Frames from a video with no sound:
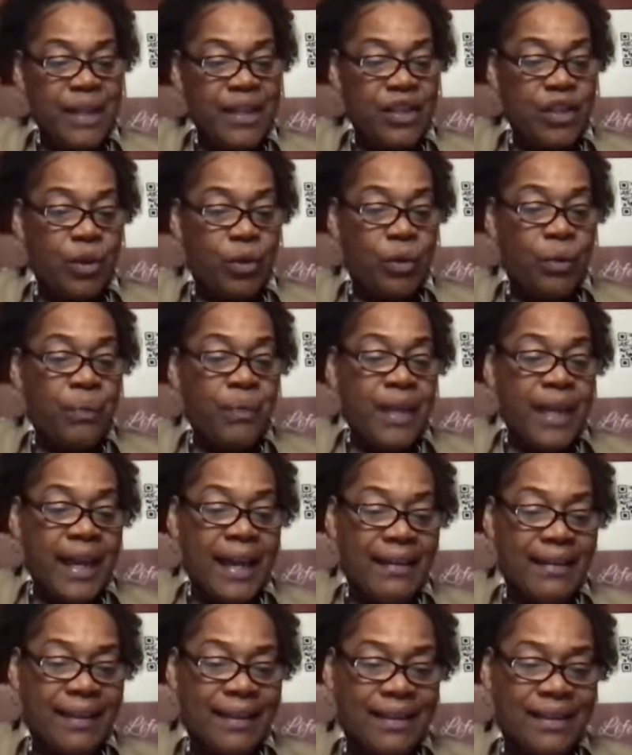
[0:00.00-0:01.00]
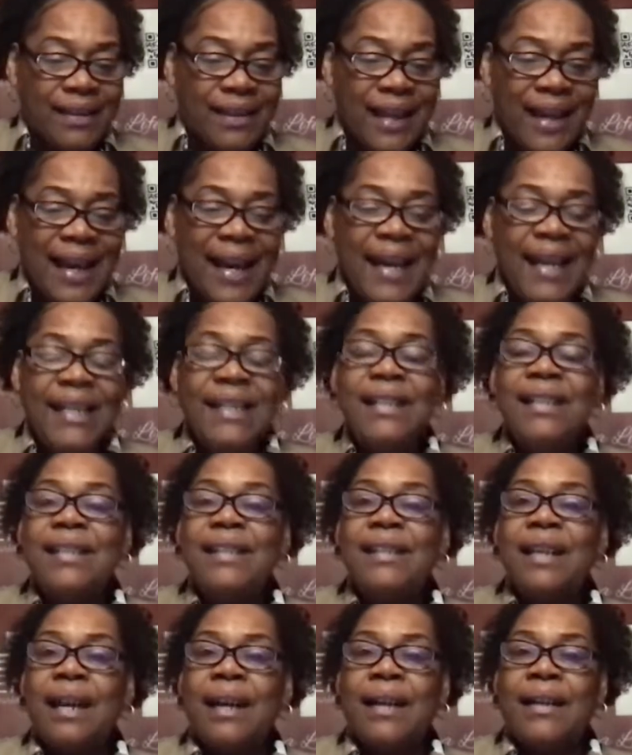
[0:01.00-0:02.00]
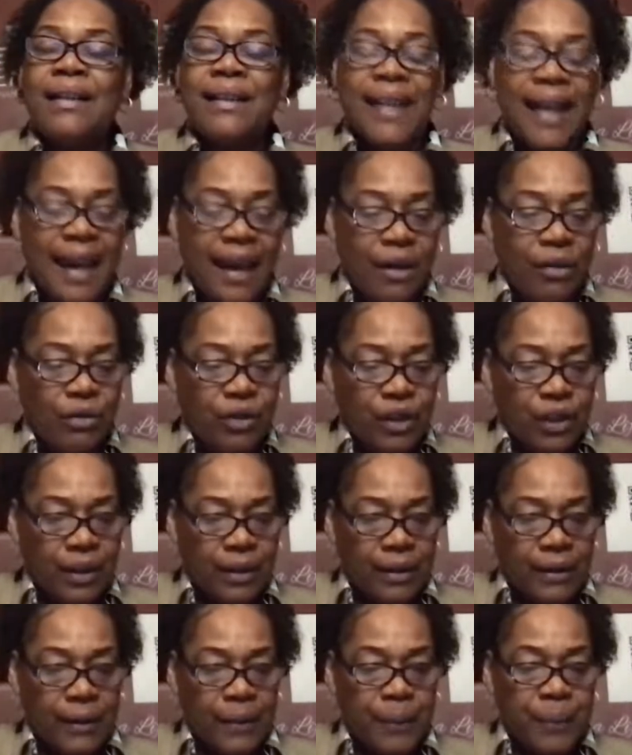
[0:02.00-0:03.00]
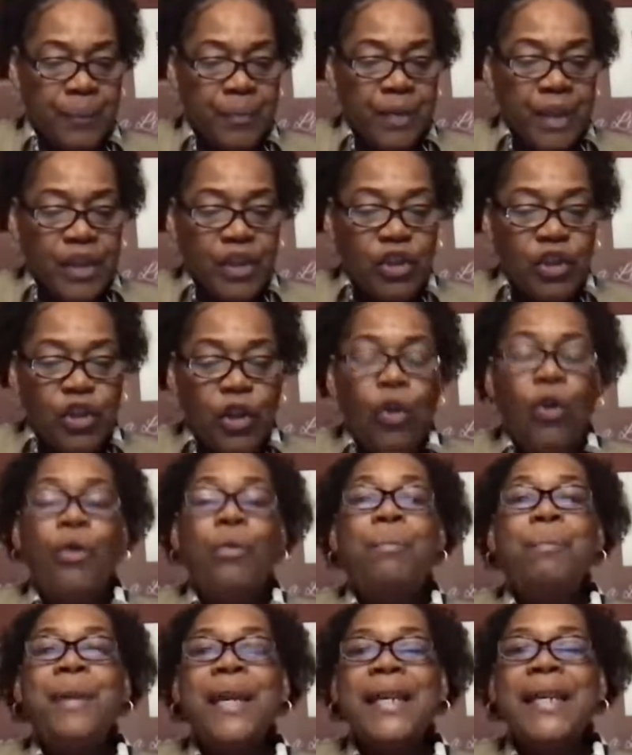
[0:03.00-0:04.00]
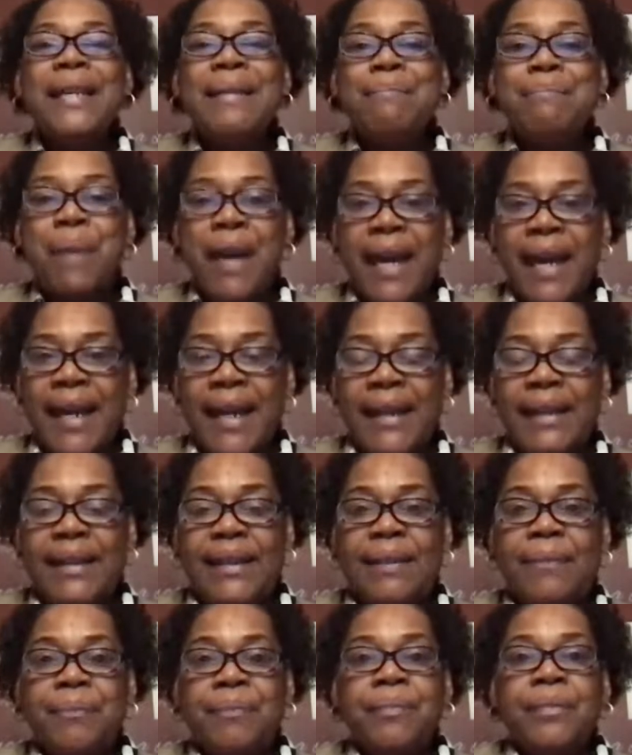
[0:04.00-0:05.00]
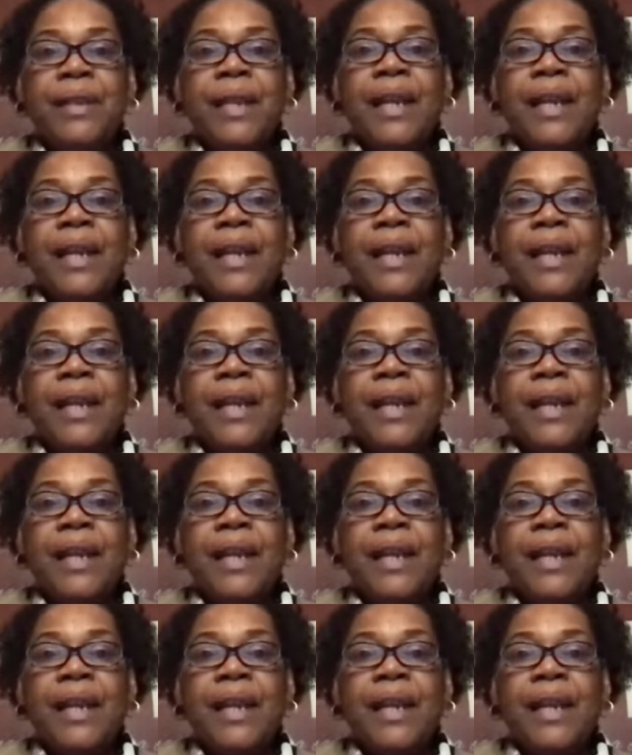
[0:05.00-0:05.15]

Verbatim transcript: So, in the last uh, downturn, so many banks